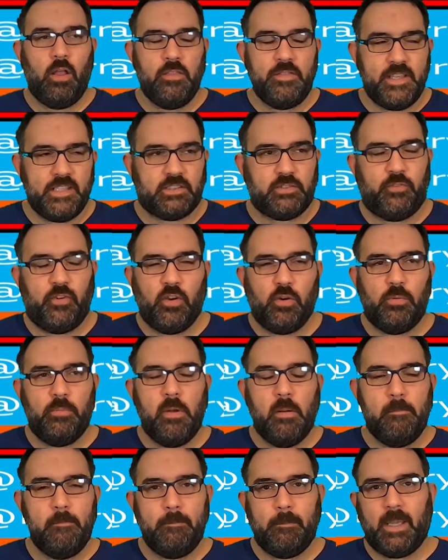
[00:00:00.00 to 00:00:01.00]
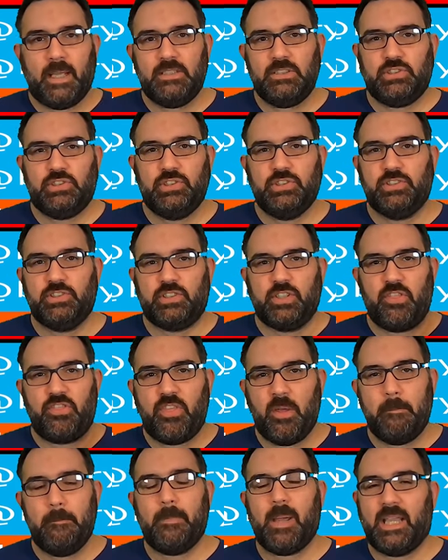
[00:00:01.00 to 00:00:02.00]
This film mentions
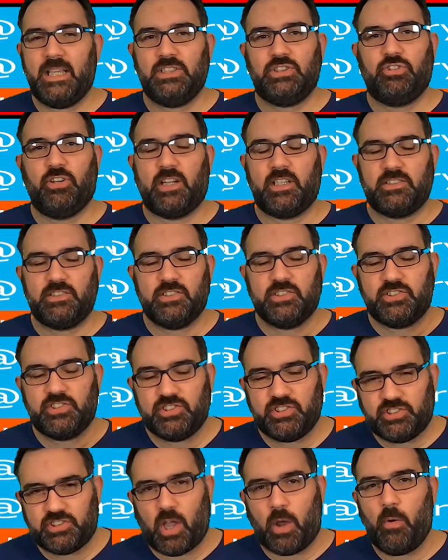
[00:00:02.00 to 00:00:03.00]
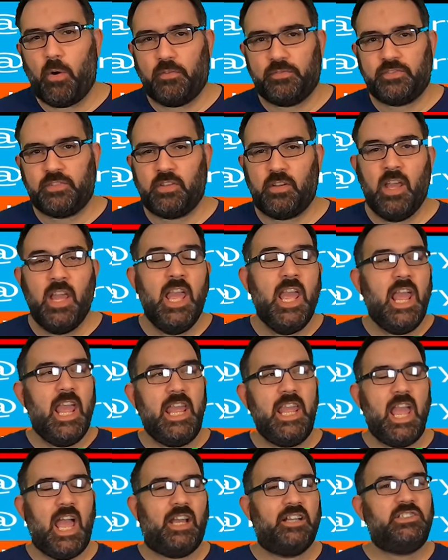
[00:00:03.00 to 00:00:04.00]
The Matrix so often.
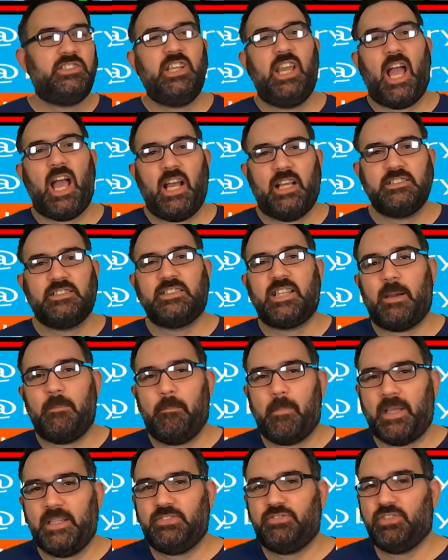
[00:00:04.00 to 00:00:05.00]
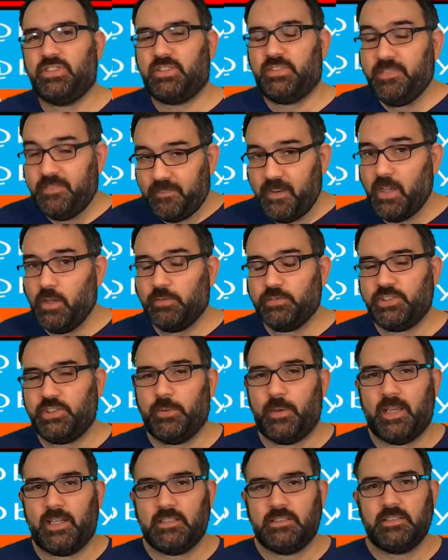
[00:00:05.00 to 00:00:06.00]
It actually has that Matrix feel
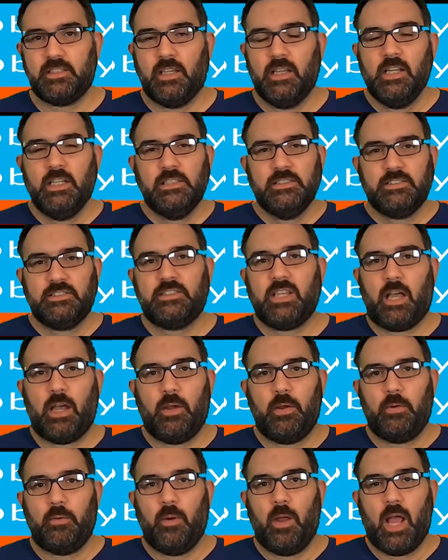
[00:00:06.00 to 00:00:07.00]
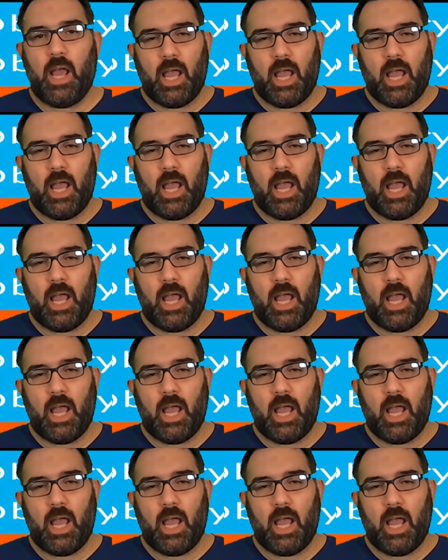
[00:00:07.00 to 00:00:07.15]
to it. So,